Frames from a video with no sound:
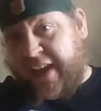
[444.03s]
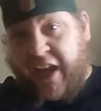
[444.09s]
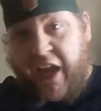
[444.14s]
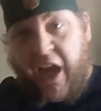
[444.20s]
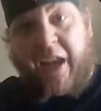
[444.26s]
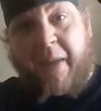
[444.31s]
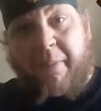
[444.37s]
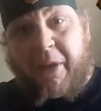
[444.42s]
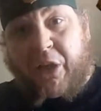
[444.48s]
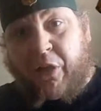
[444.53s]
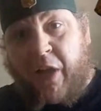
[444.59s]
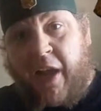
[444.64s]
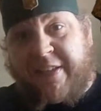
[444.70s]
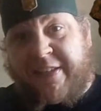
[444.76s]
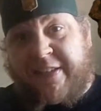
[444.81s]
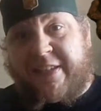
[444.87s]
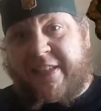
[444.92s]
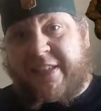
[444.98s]
and they cut him
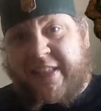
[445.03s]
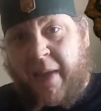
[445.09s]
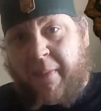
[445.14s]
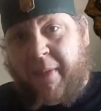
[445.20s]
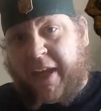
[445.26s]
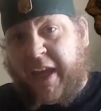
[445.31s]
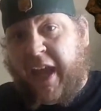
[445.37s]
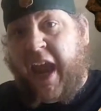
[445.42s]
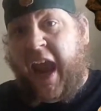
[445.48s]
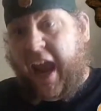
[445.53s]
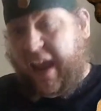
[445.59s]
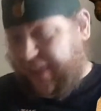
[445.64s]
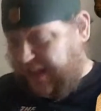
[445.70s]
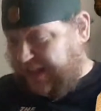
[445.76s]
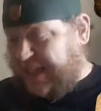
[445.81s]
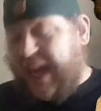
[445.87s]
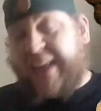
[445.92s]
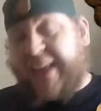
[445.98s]
across his stomach, and
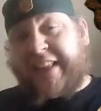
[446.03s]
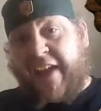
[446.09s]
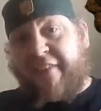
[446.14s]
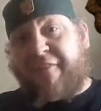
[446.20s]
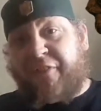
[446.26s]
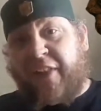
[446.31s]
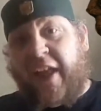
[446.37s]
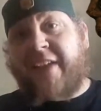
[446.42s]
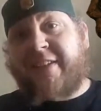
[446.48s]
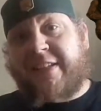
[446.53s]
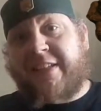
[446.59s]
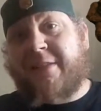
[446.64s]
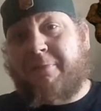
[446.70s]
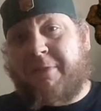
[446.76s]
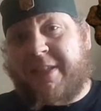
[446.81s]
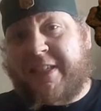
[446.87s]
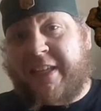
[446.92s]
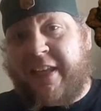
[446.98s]
they take that flask
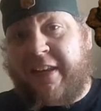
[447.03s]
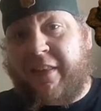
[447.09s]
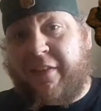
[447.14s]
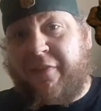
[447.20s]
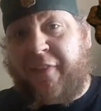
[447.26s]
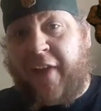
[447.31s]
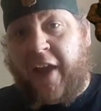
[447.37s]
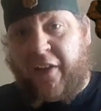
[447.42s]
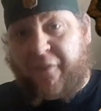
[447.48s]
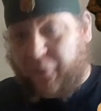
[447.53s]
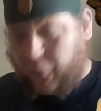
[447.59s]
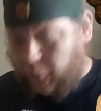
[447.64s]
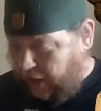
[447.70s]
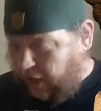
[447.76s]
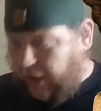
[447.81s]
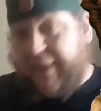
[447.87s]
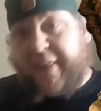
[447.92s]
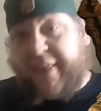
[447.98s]
that's been sitting in the fire for a
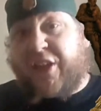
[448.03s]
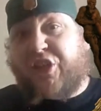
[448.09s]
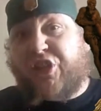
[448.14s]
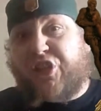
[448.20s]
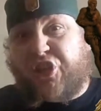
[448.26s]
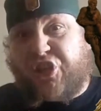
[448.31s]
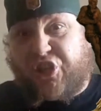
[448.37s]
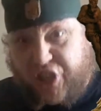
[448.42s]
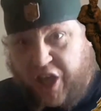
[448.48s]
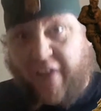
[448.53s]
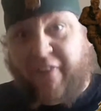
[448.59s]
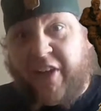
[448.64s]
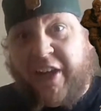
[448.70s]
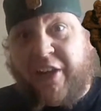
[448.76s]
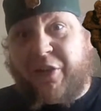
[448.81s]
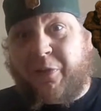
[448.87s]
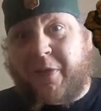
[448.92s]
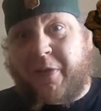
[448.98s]
while, and they shove
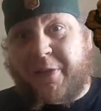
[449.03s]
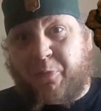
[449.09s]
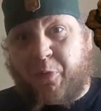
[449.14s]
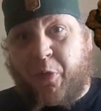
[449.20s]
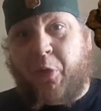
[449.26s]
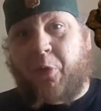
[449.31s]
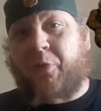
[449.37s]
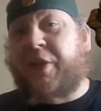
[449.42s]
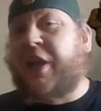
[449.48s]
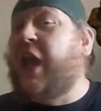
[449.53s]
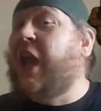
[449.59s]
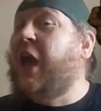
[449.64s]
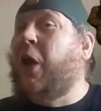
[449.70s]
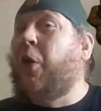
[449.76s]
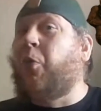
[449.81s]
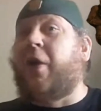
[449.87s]
it into his wound,